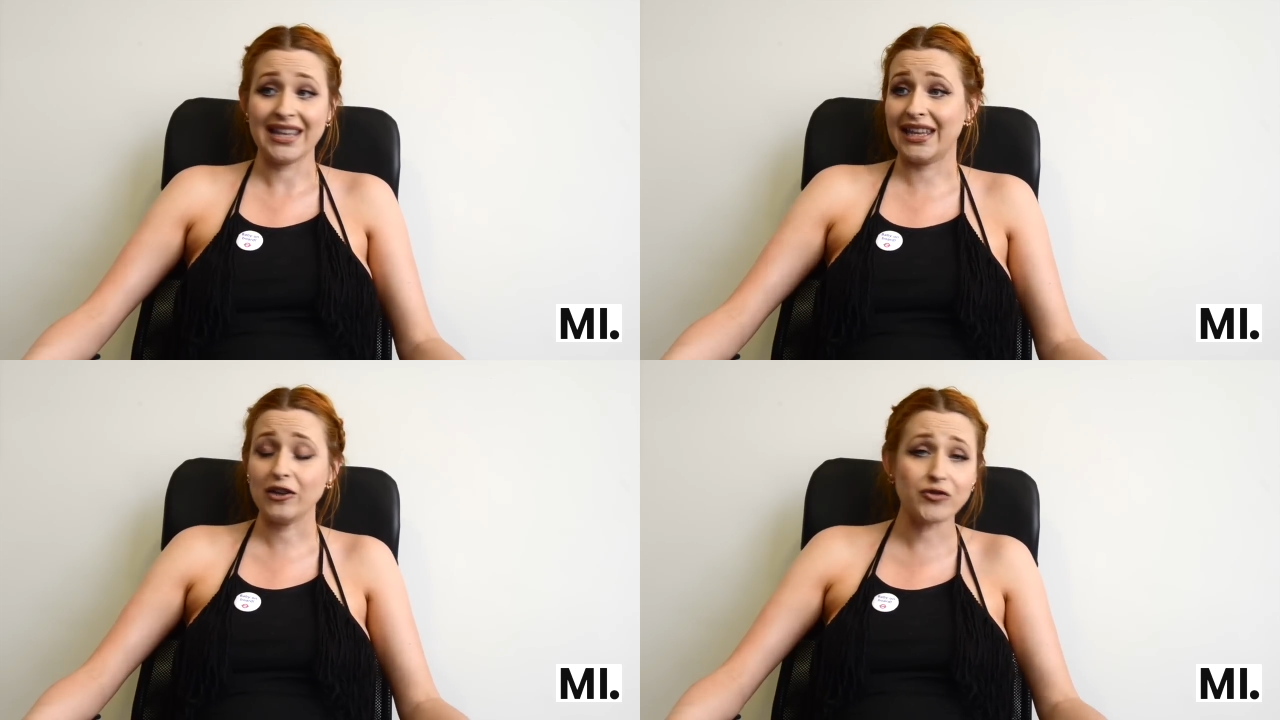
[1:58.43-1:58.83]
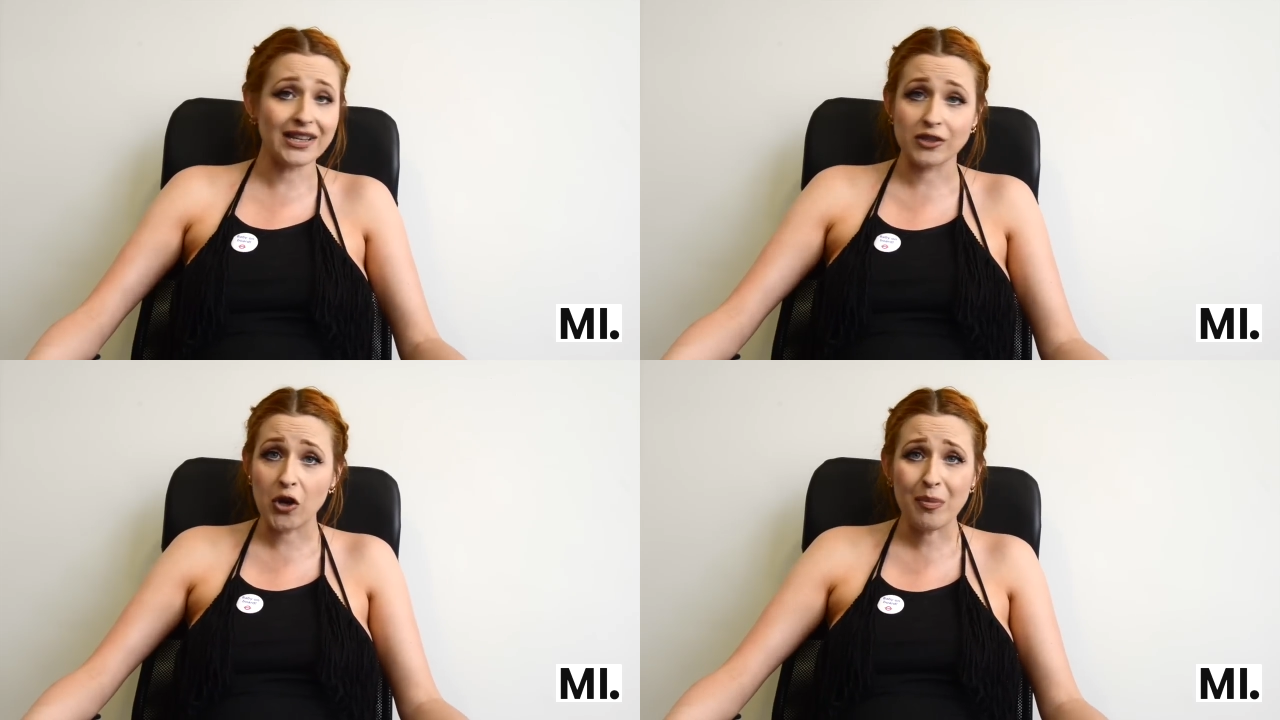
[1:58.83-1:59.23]
They'll
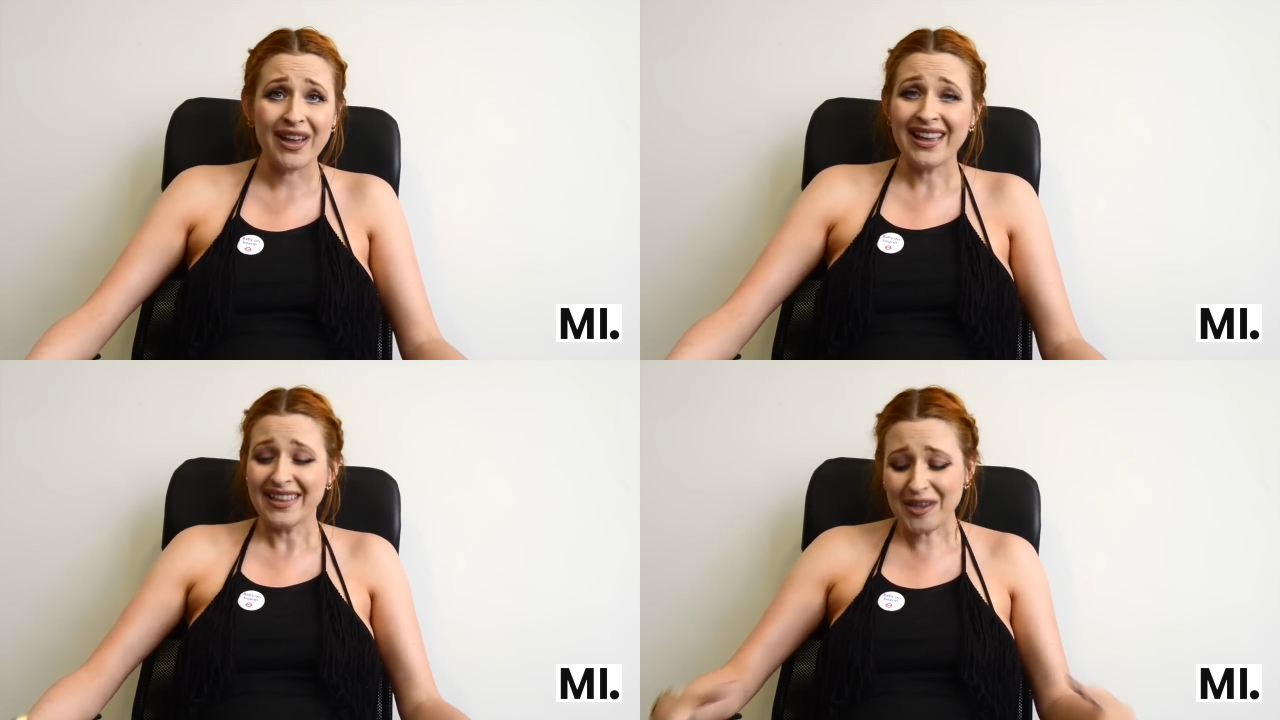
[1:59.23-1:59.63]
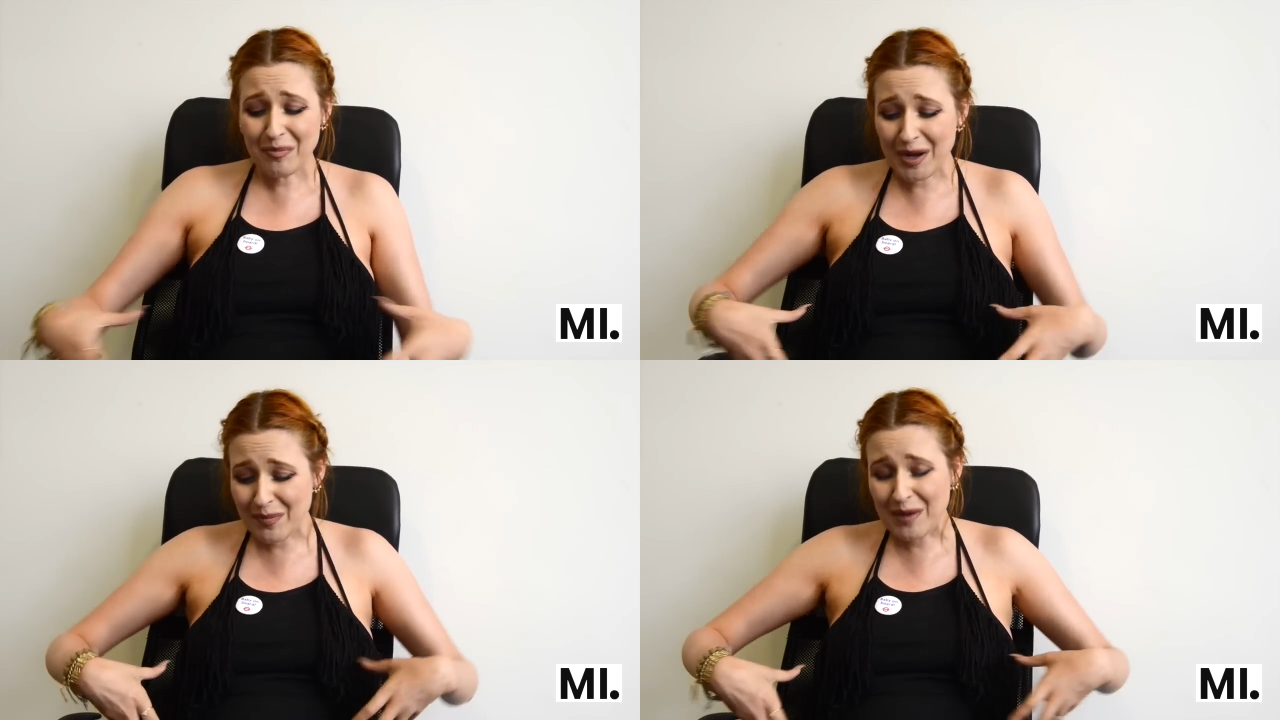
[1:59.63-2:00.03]
dress up. There'll
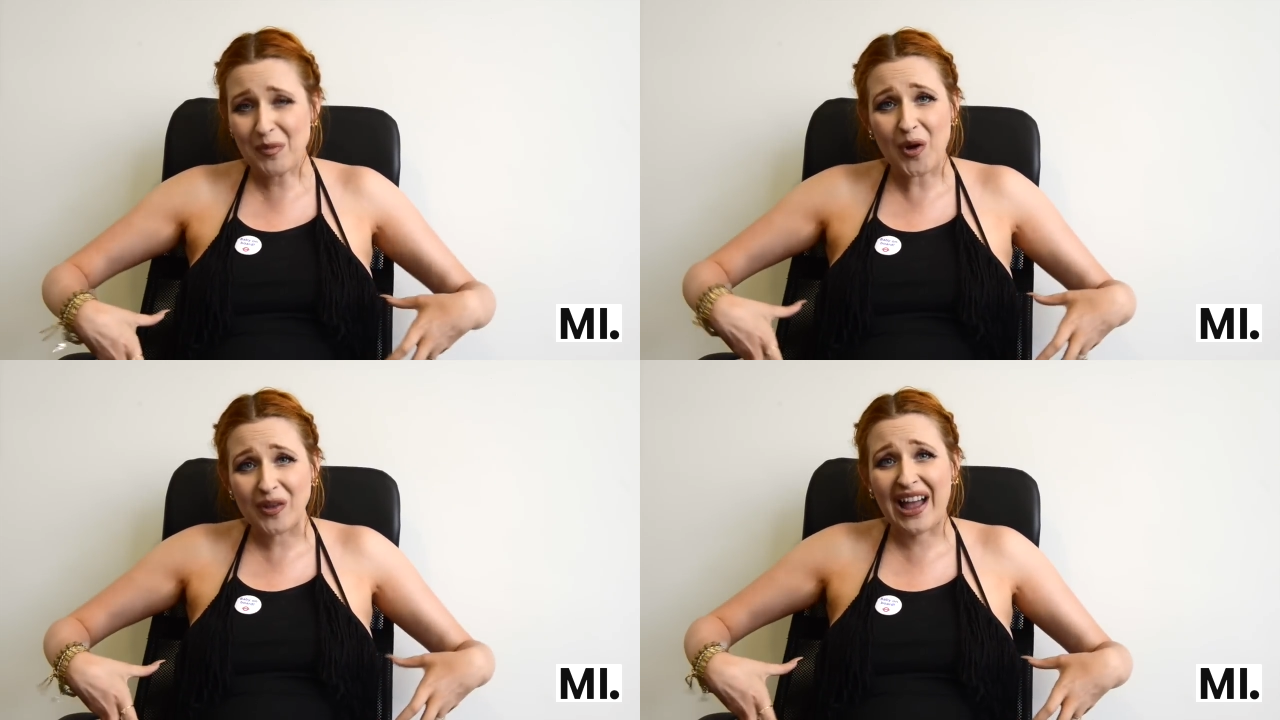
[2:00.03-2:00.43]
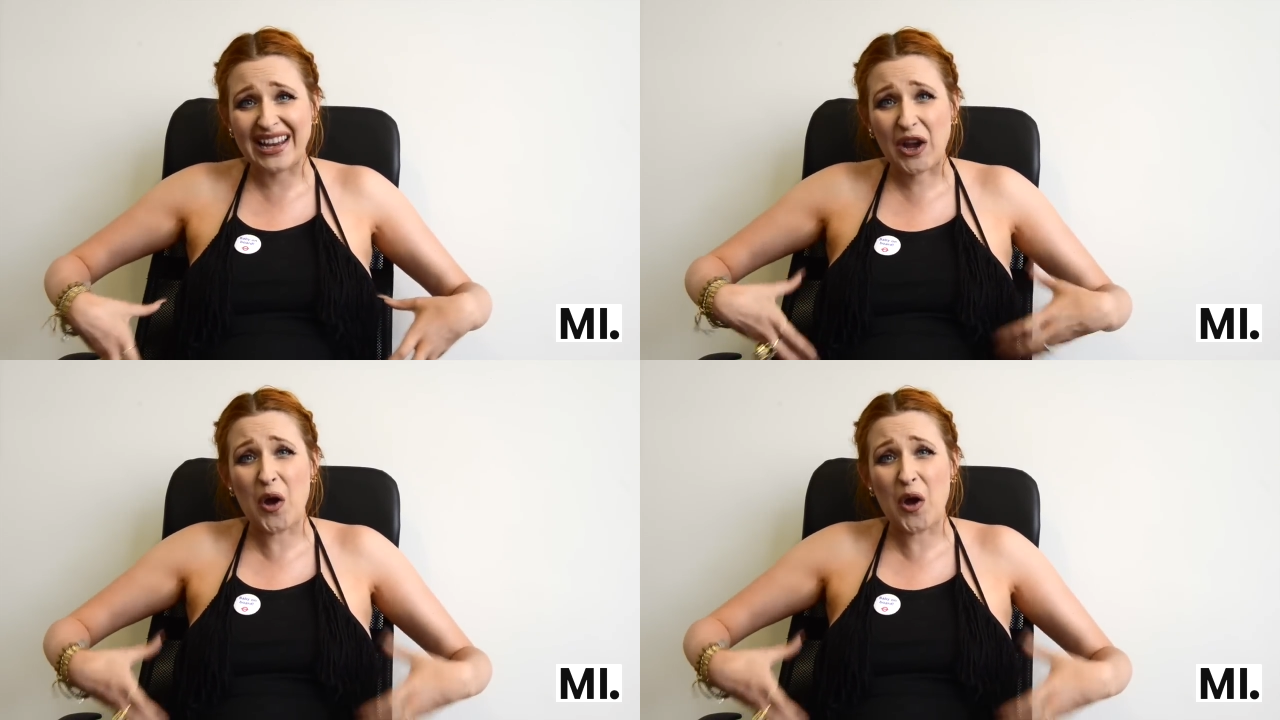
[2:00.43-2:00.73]
be a bit more like